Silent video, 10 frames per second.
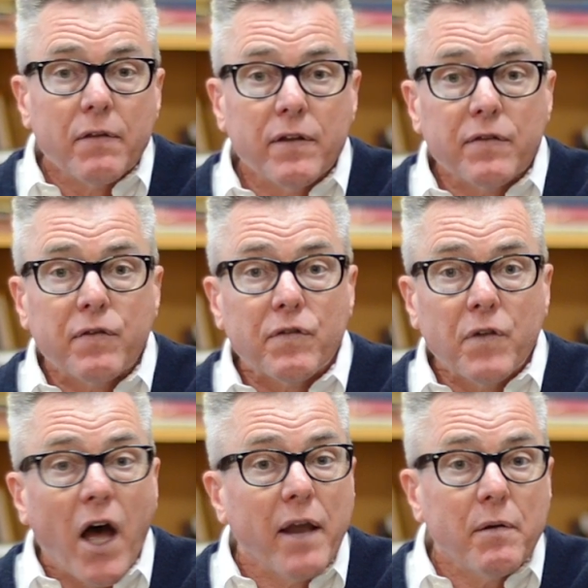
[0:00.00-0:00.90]
this is
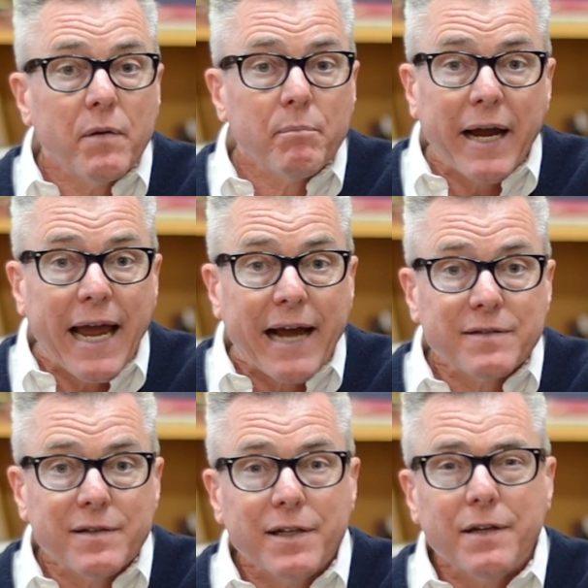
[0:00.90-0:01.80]
not by
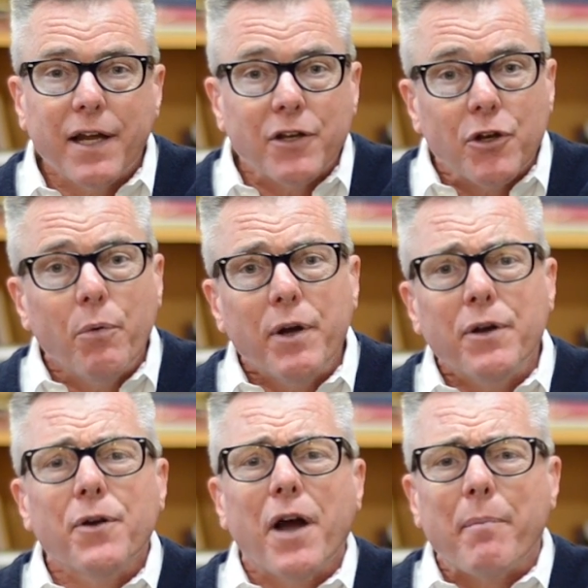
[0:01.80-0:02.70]
accident, and you know what?
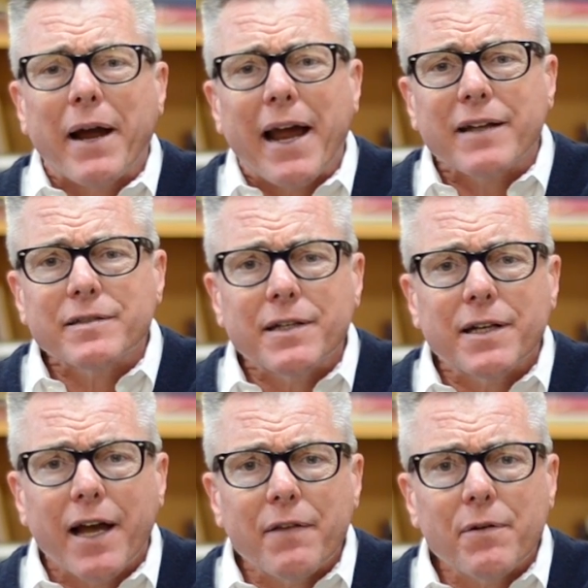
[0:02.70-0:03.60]
You're not by
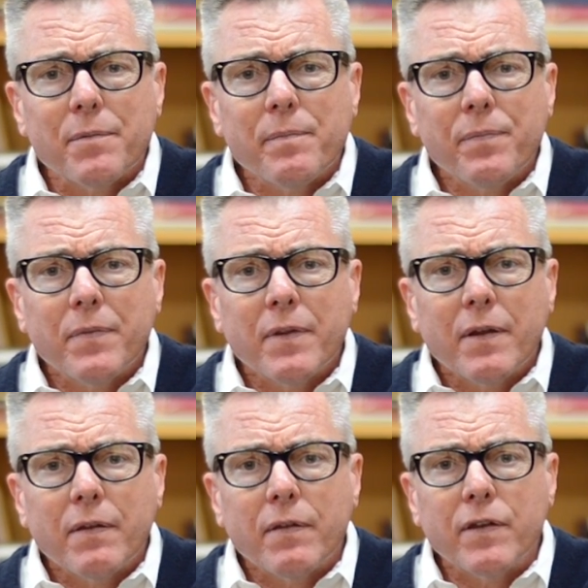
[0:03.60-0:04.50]
accident either.
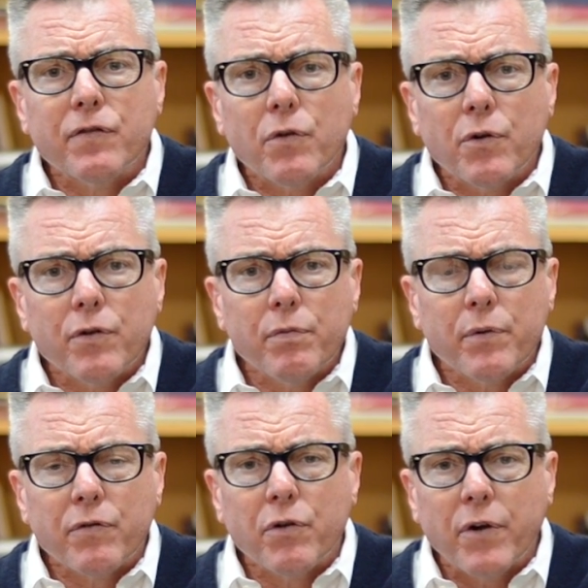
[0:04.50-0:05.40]
This earth
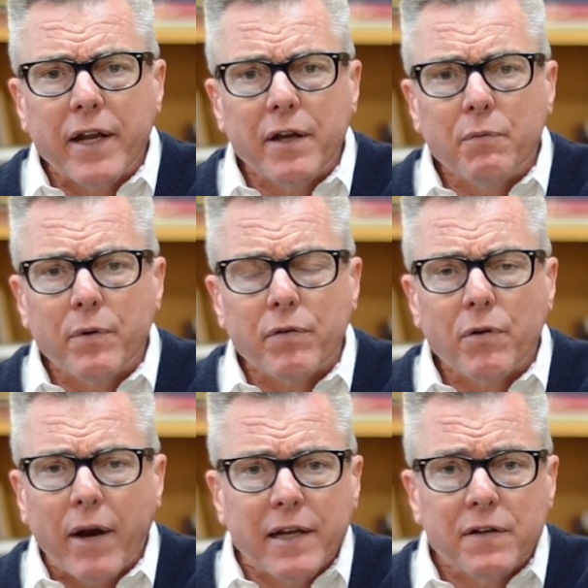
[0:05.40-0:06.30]
was created with great